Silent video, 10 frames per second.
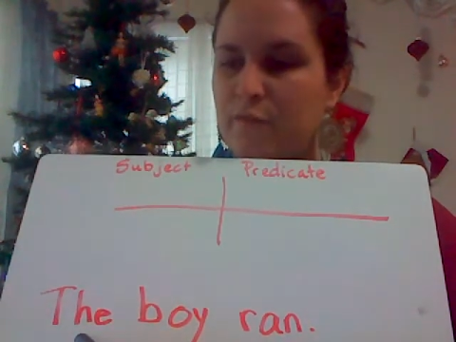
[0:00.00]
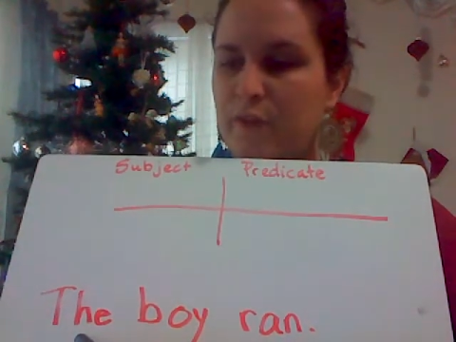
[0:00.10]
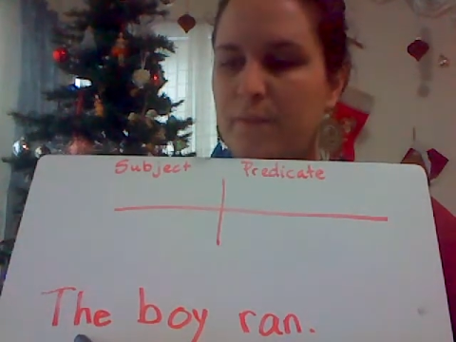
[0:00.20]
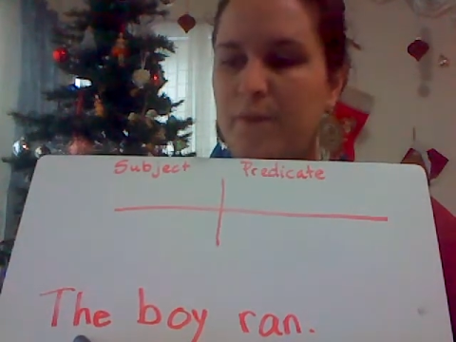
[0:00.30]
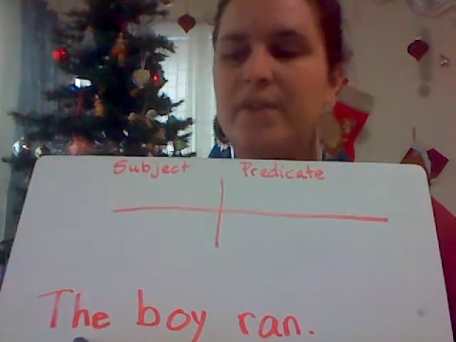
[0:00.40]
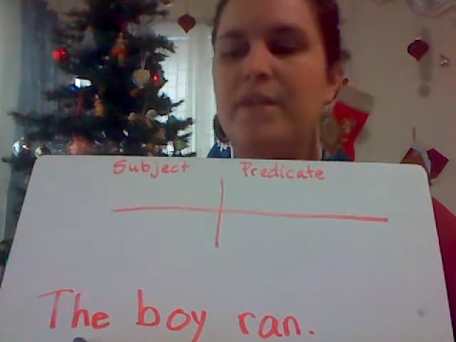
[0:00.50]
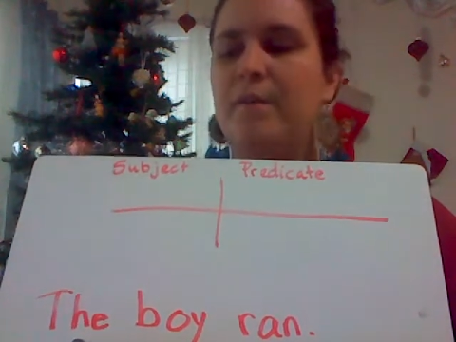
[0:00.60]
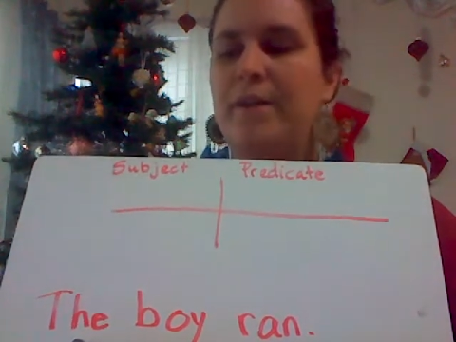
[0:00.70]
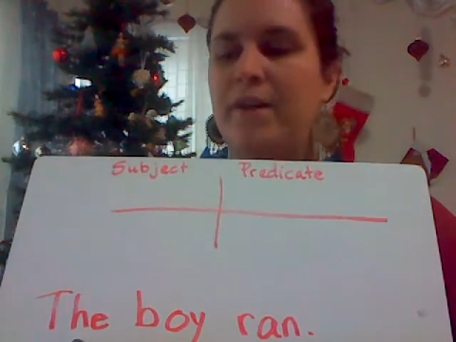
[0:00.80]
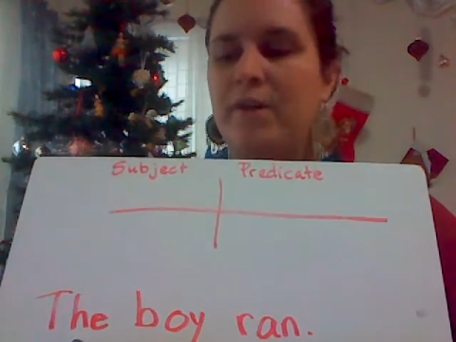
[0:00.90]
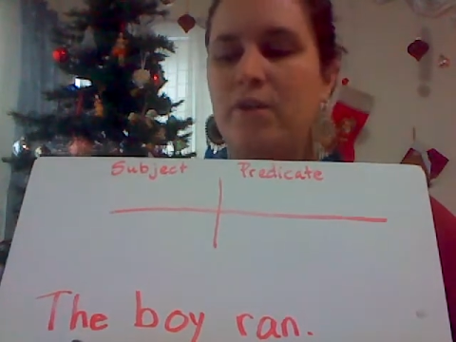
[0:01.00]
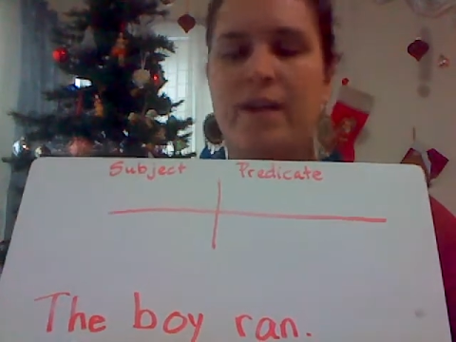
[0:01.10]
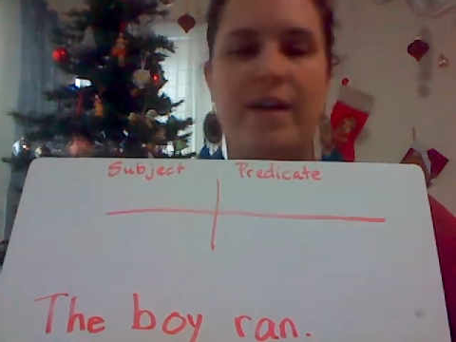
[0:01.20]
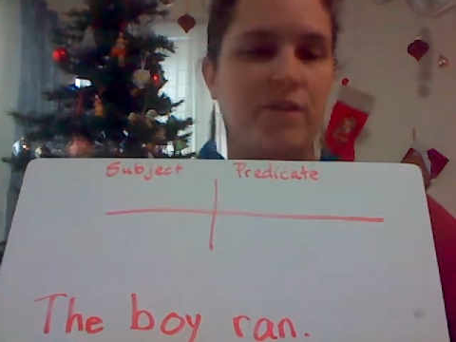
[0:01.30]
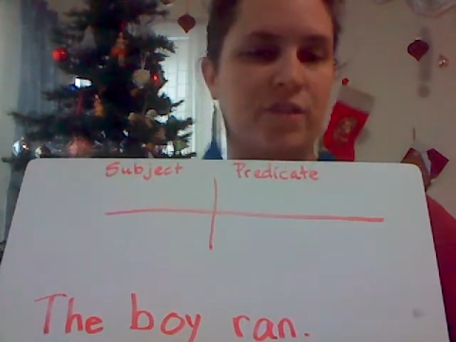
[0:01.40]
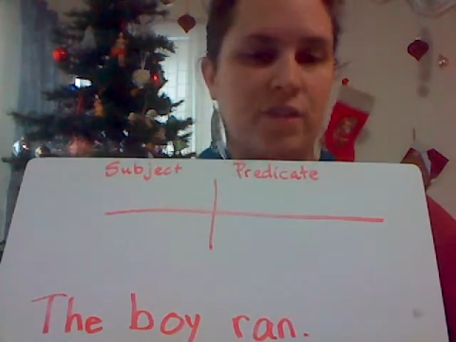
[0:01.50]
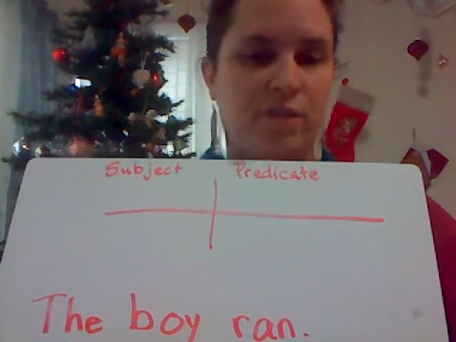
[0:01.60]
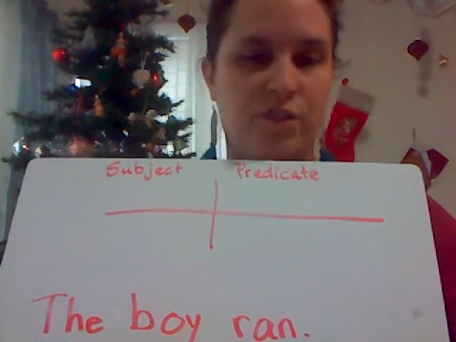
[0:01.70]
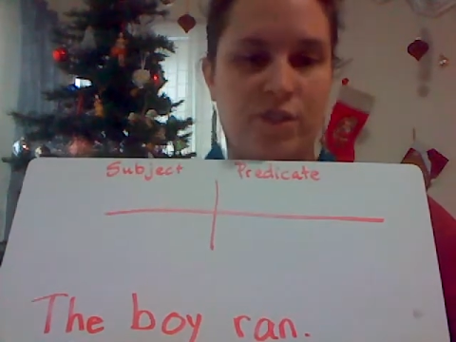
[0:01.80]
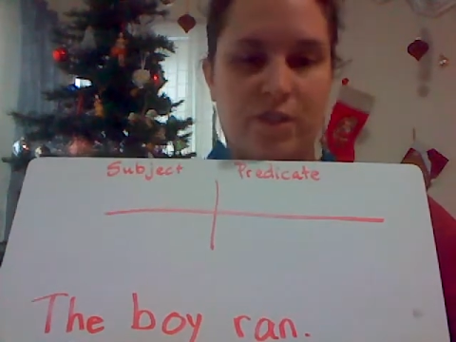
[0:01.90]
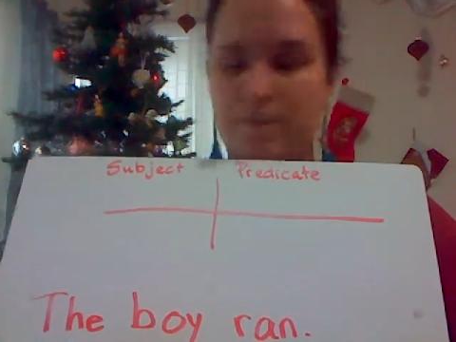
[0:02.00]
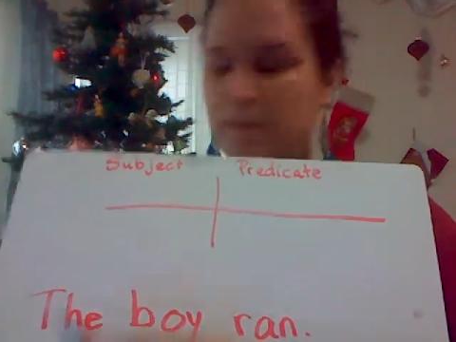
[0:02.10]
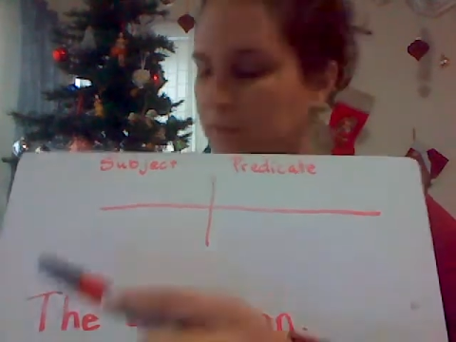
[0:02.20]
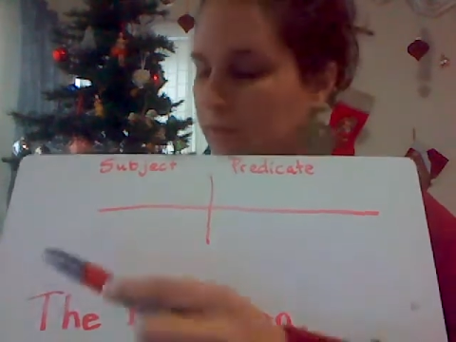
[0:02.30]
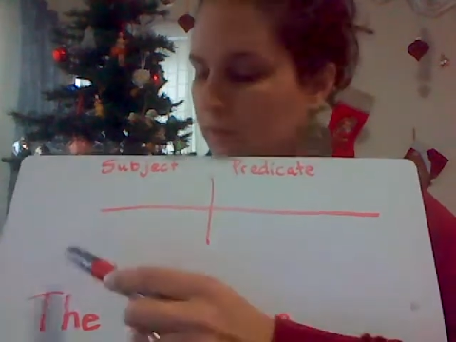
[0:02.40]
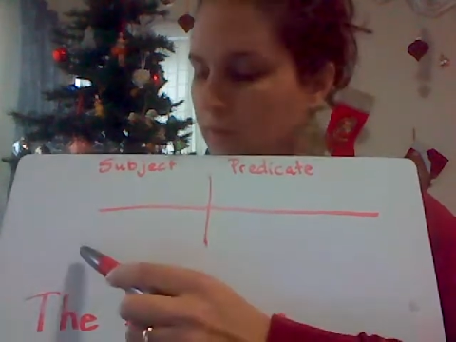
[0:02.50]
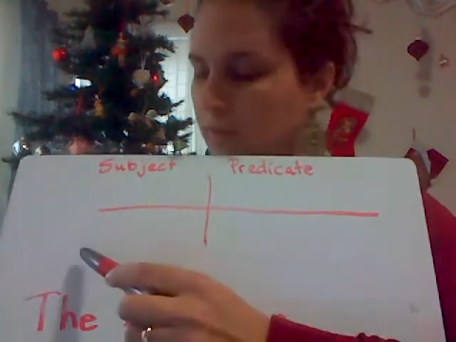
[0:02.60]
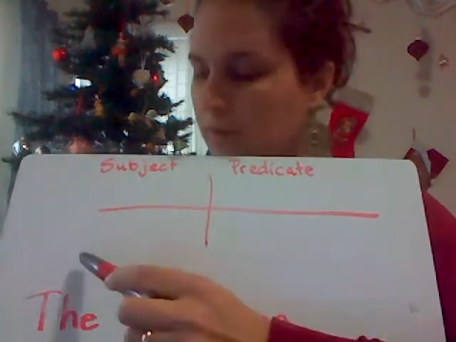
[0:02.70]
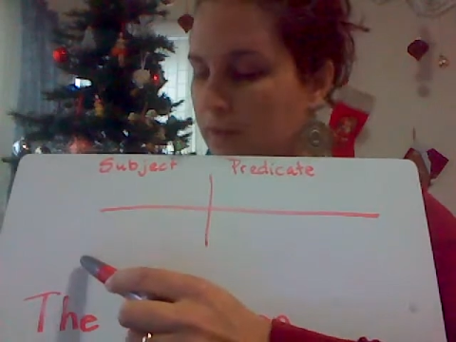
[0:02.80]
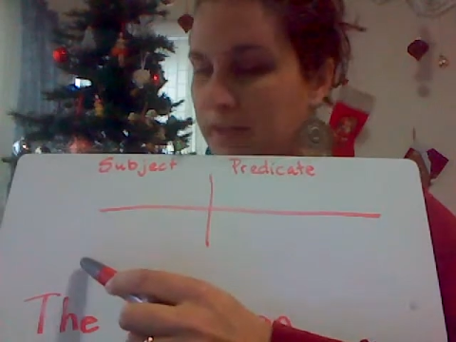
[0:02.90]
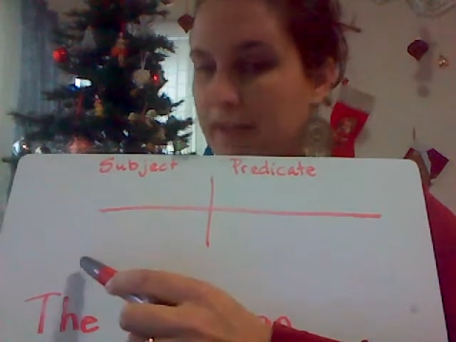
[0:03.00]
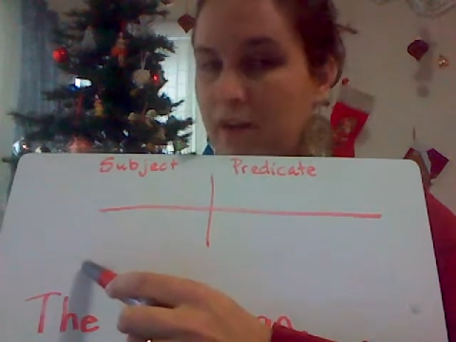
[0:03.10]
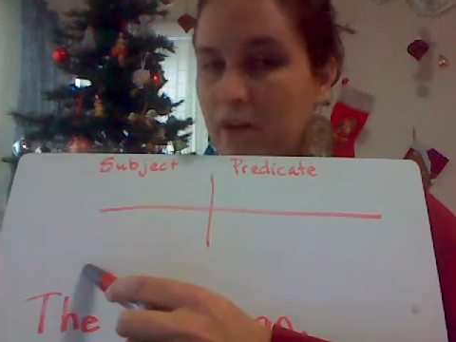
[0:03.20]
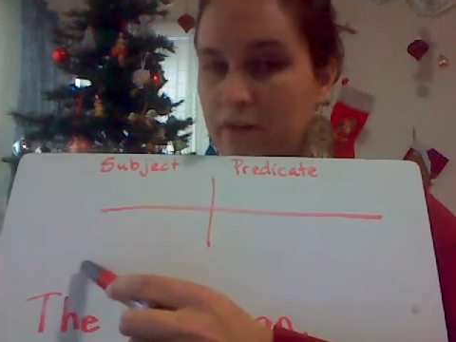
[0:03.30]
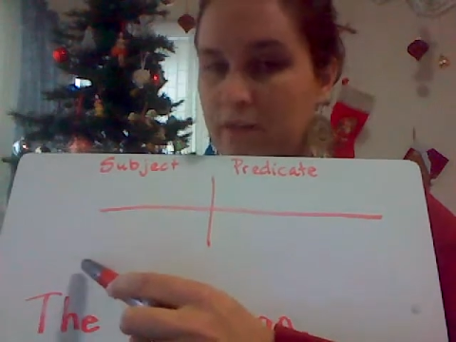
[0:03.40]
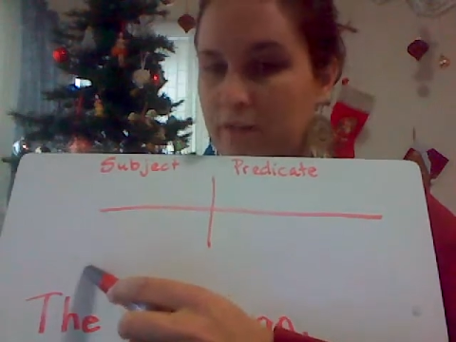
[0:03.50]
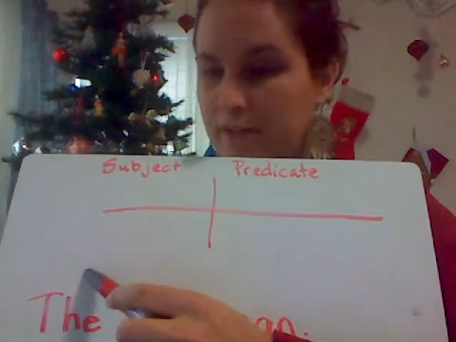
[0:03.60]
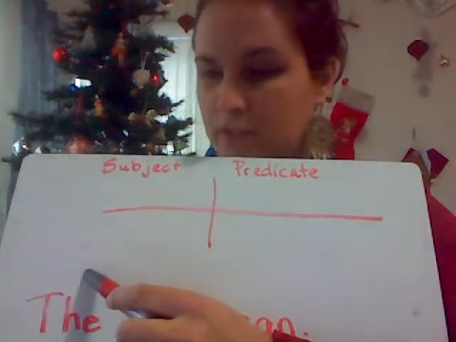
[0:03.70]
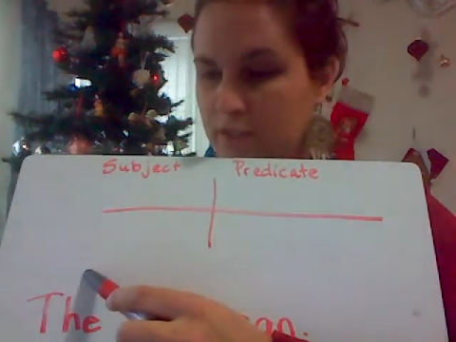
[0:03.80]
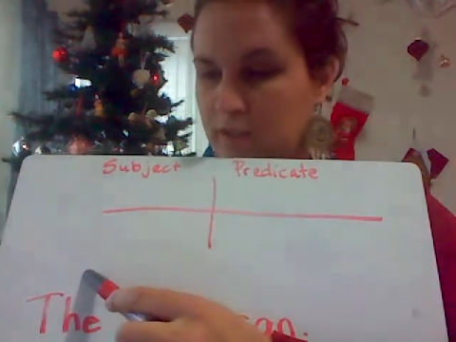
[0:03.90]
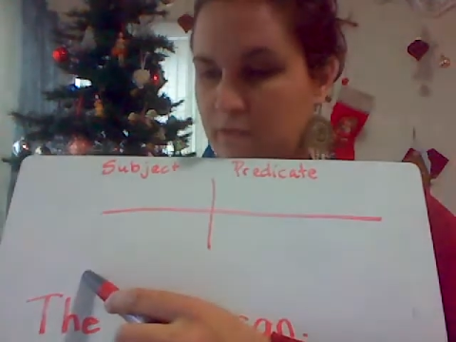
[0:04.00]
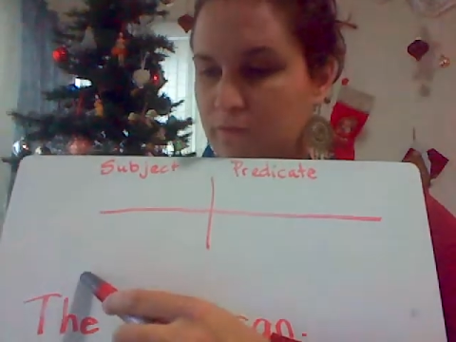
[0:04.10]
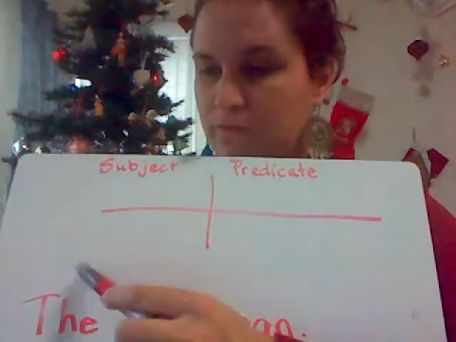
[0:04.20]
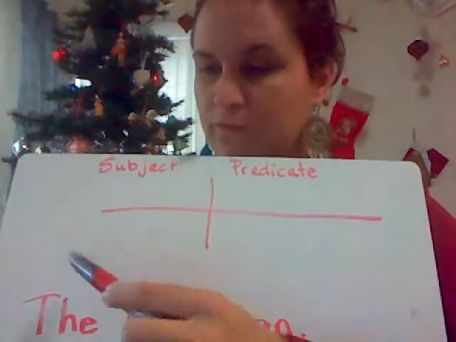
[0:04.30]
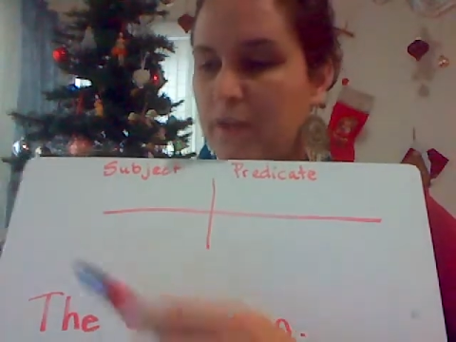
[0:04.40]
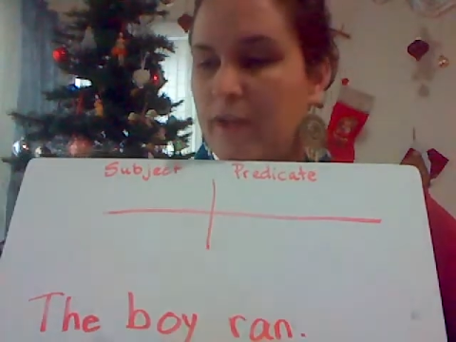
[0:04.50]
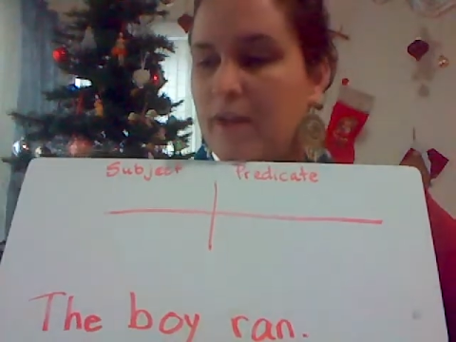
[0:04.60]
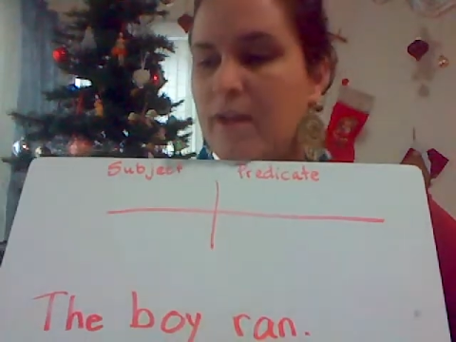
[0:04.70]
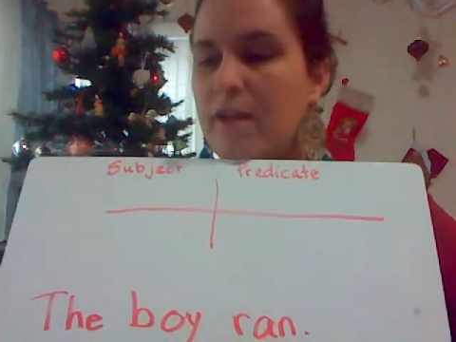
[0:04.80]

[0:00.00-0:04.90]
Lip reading: I'll talk about article adjectives in just a minute, but we would mark that article adjective, okay?